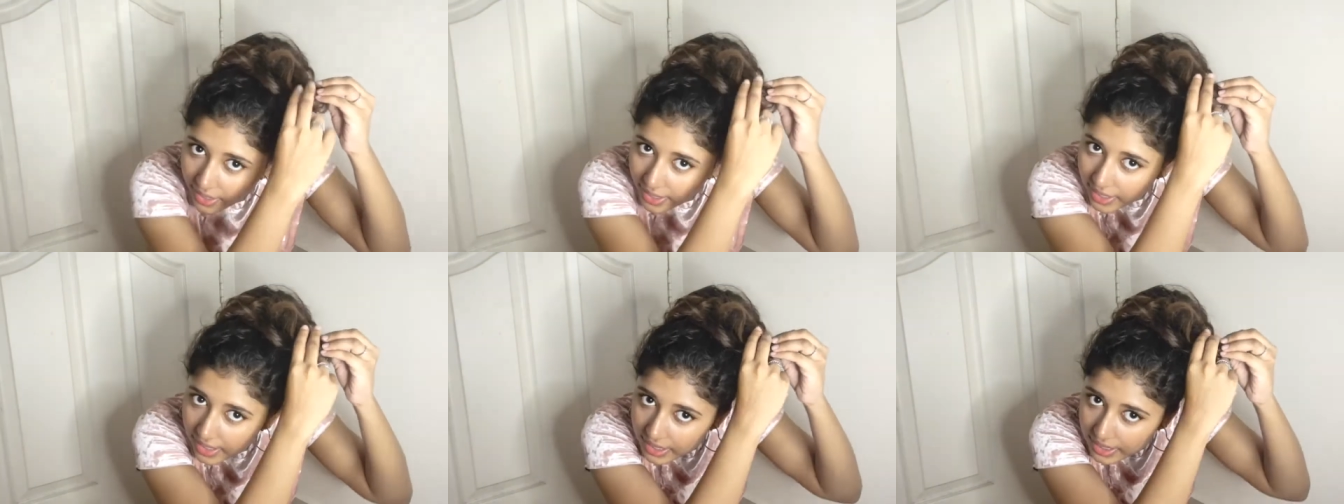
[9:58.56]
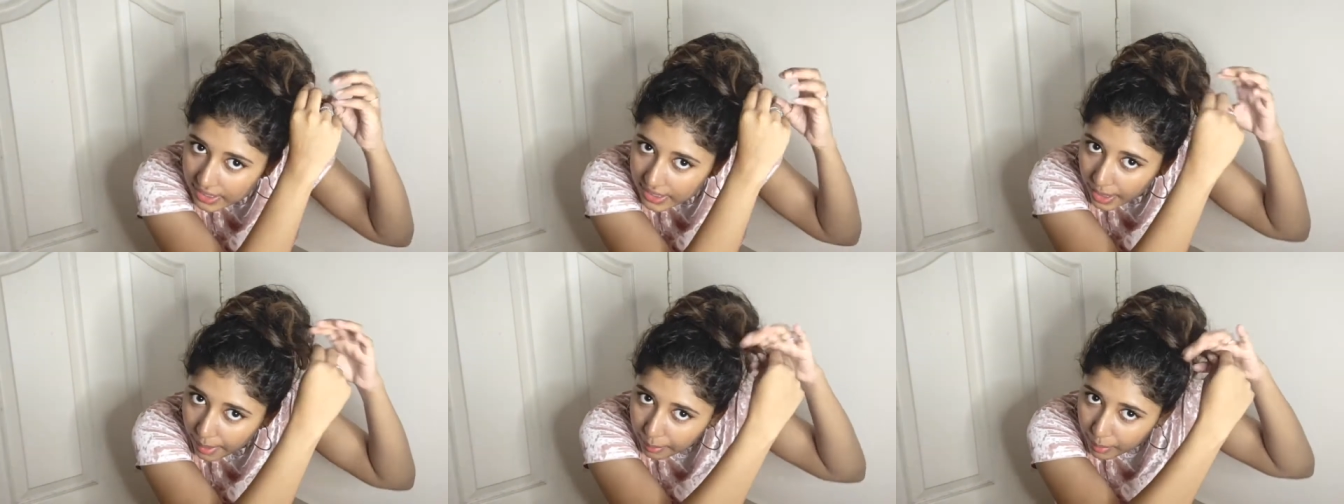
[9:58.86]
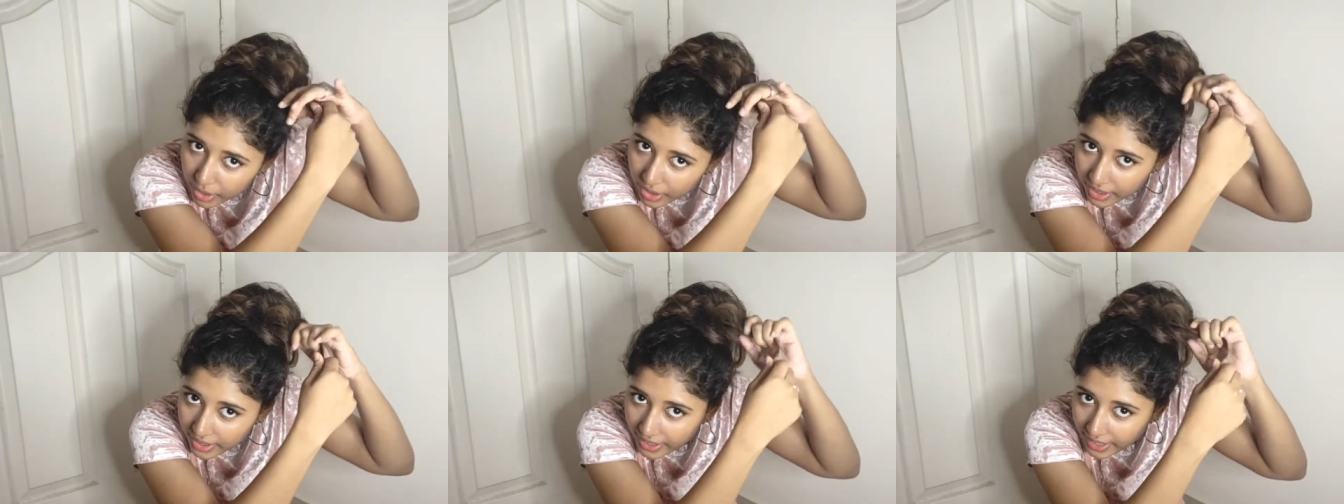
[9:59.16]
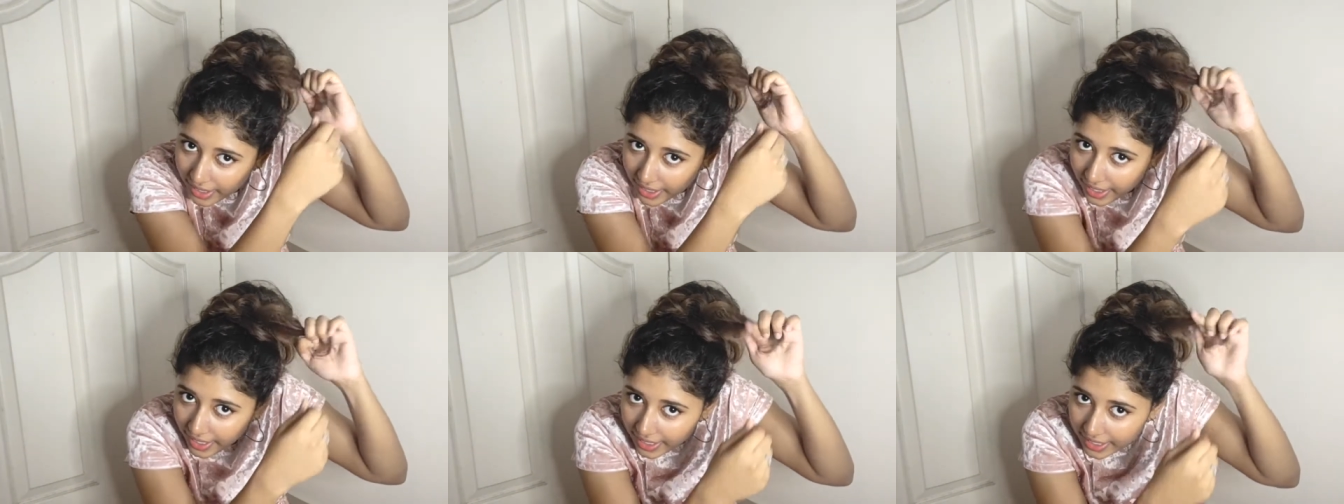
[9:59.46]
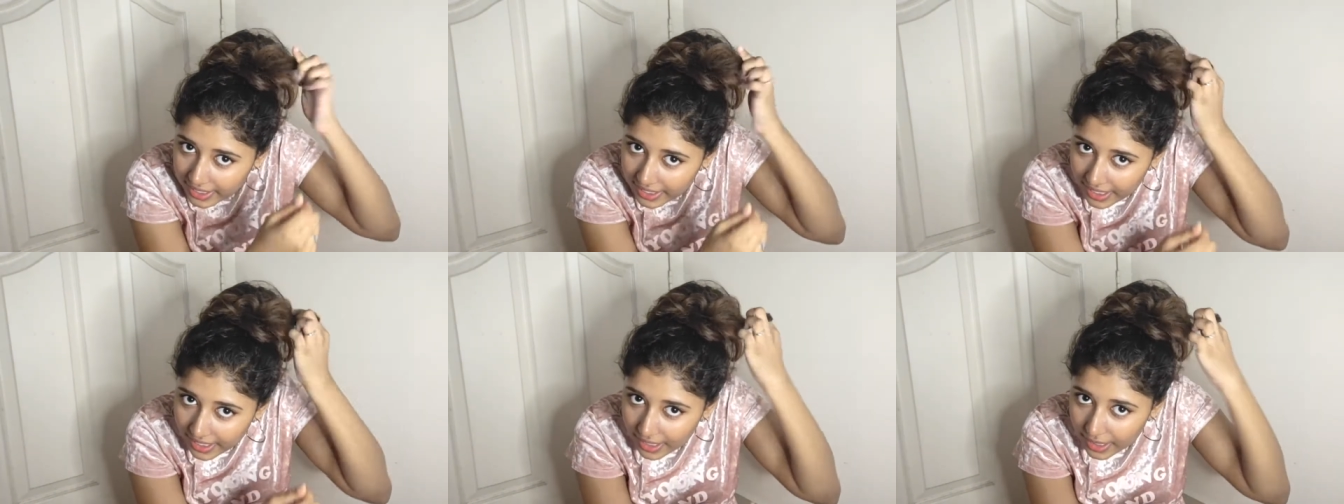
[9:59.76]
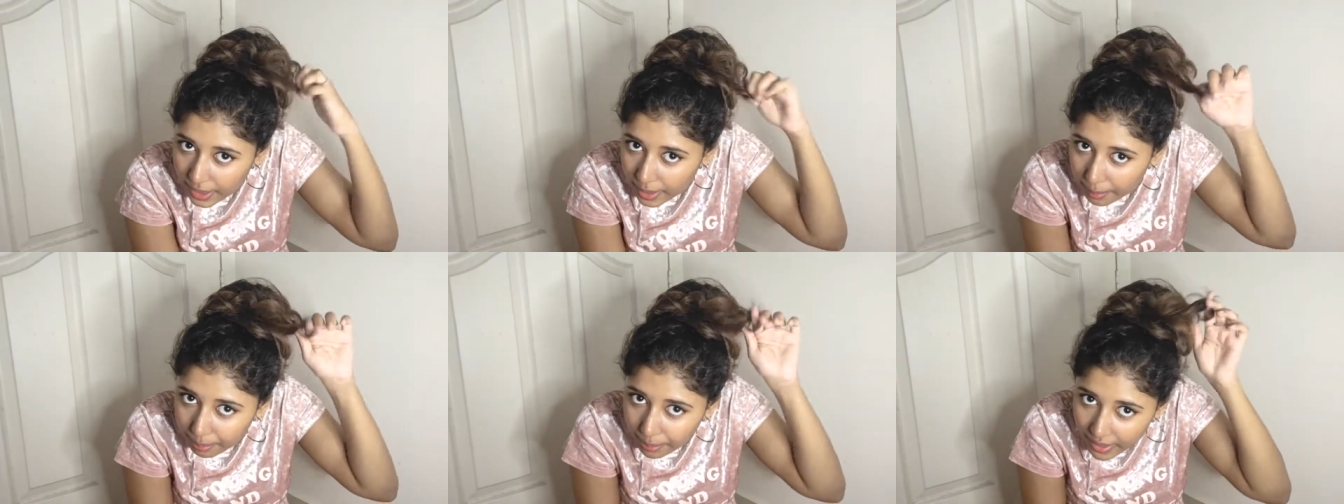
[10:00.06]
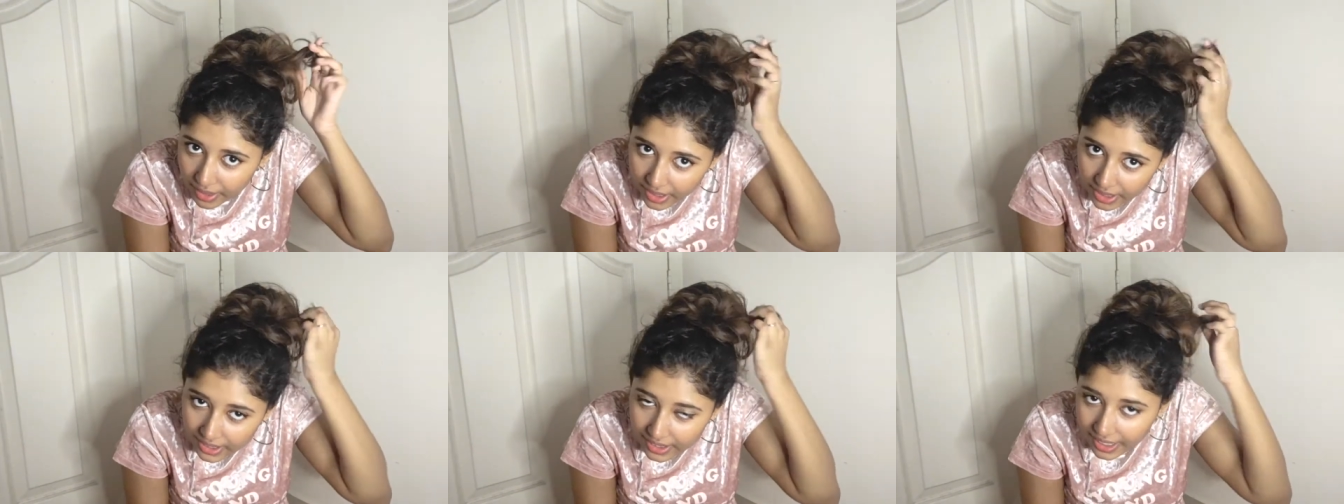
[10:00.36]
is I'm gonna take like single
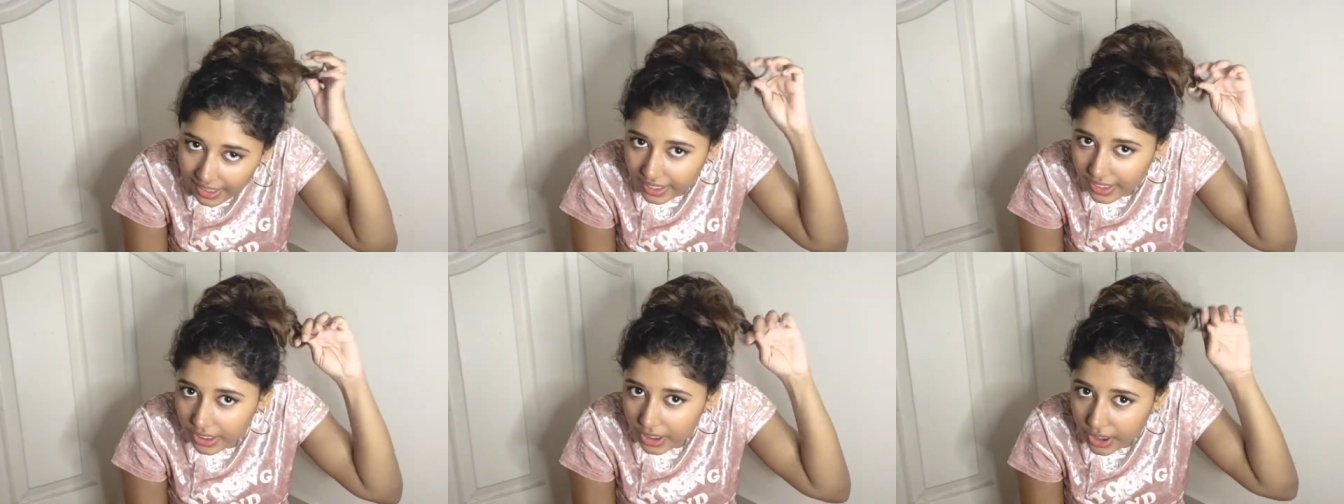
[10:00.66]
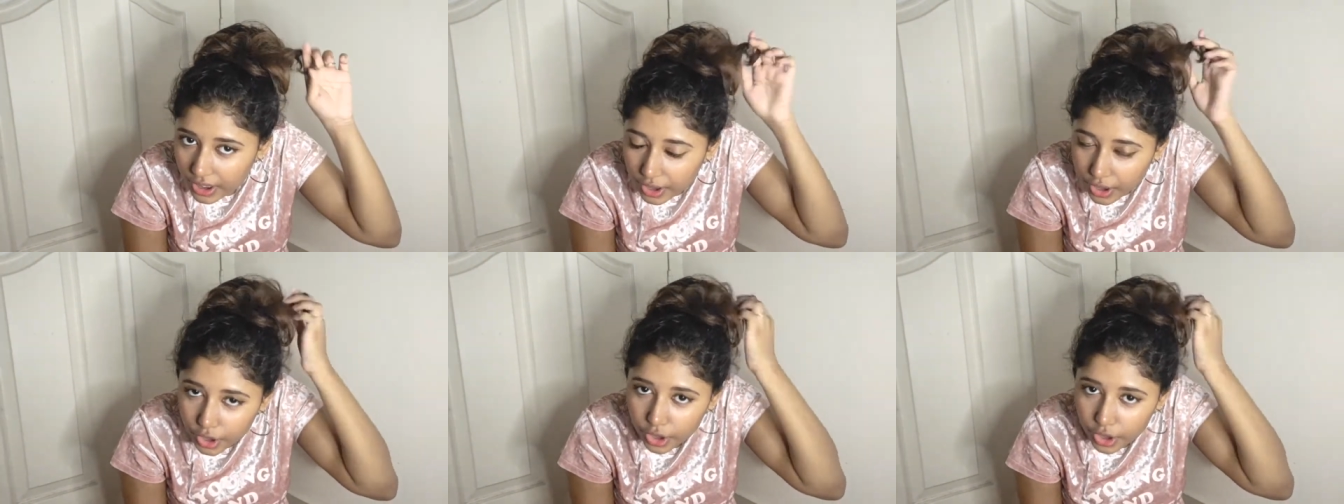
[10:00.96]
piece and just